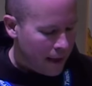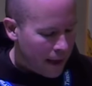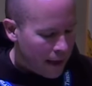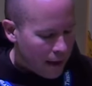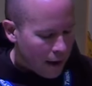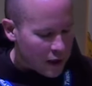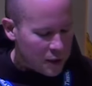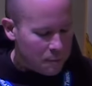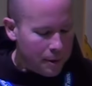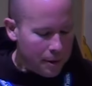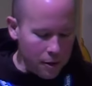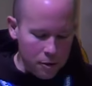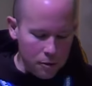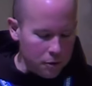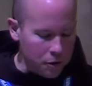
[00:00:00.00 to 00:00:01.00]
Our
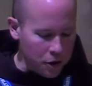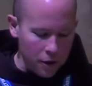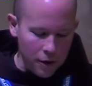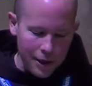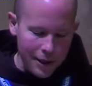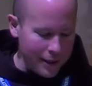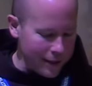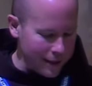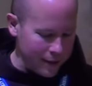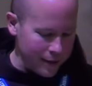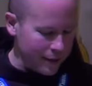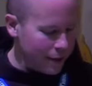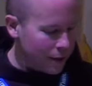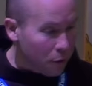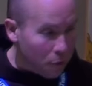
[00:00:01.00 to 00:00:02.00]
spiritual journeys,
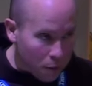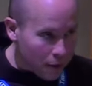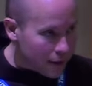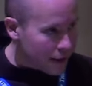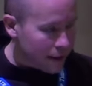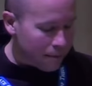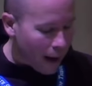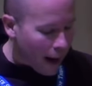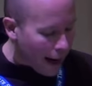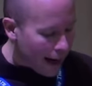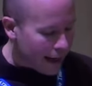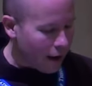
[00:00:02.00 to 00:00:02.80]
yours and mine,